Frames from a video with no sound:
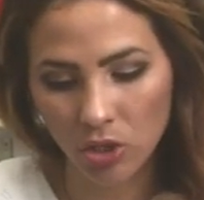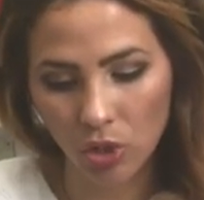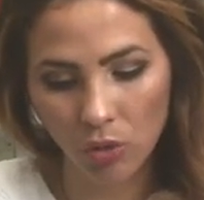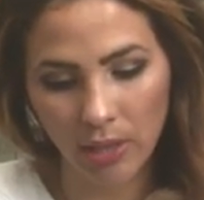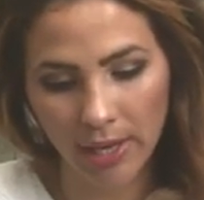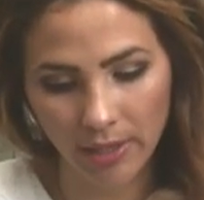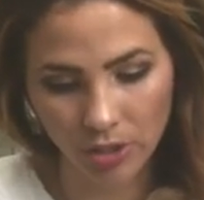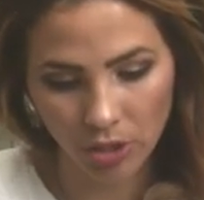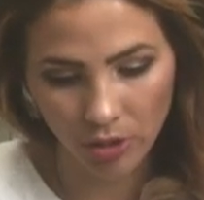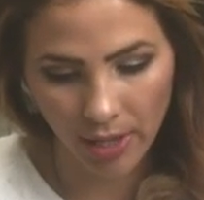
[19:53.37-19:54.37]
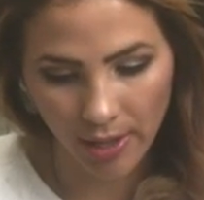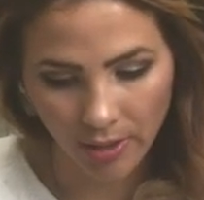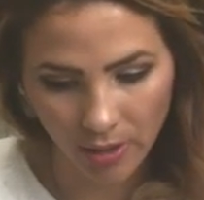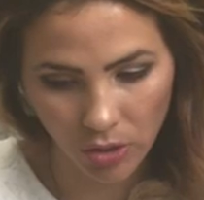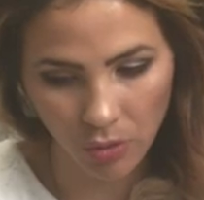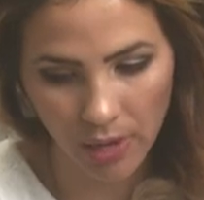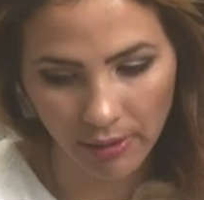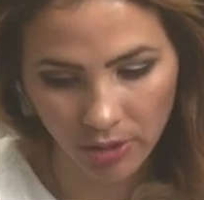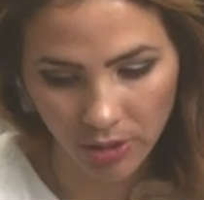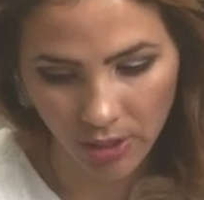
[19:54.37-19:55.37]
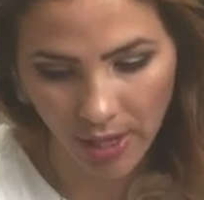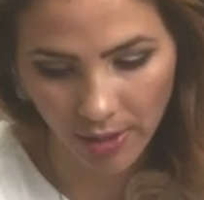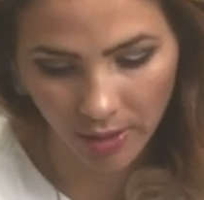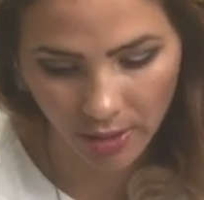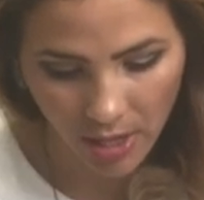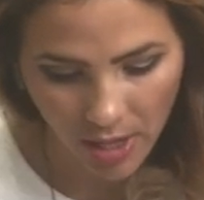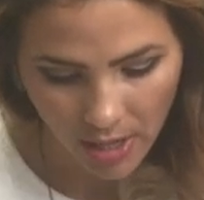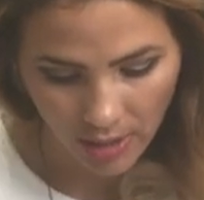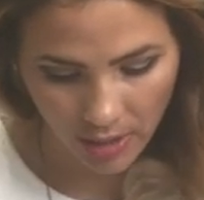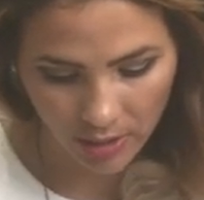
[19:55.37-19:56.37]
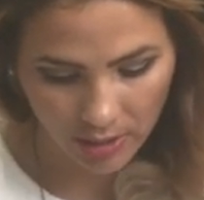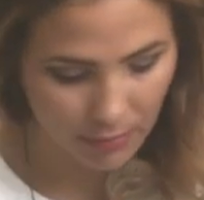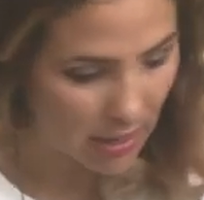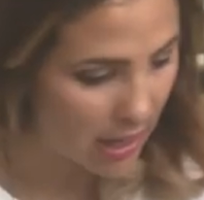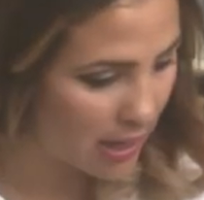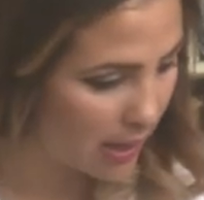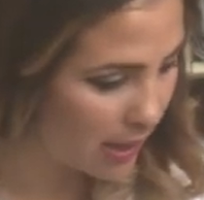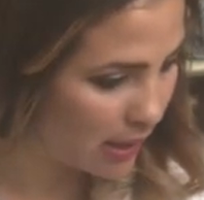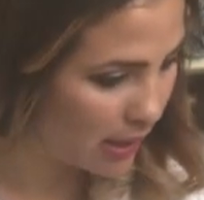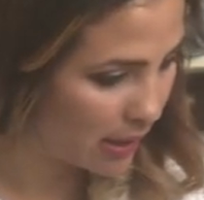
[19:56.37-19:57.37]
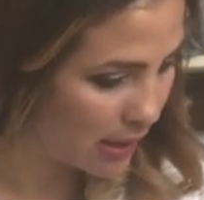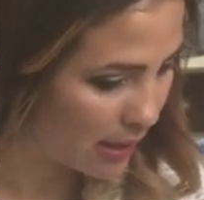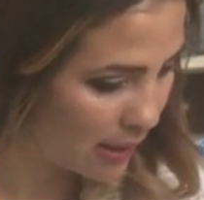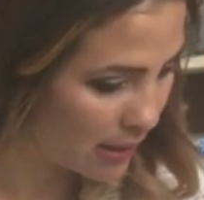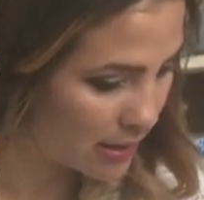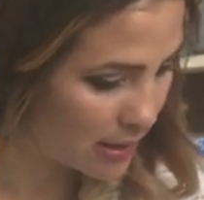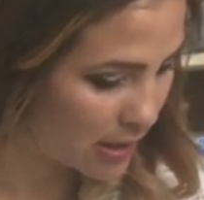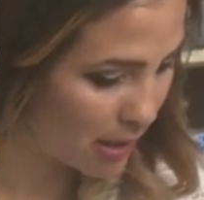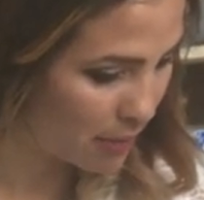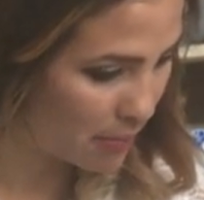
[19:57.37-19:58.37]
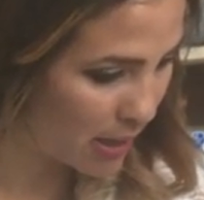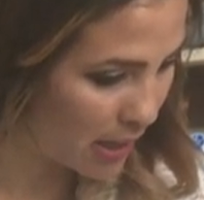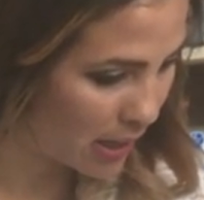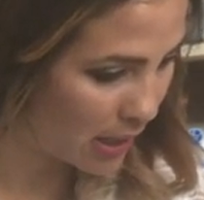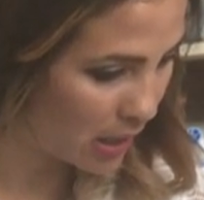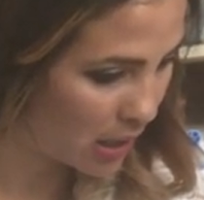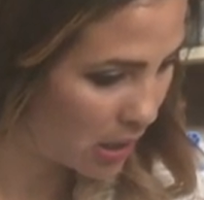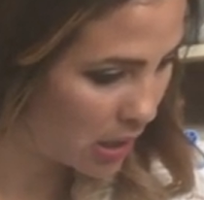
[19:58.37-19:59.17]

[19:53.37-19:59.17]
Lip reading: two liners together, two outers together. This is gonna be my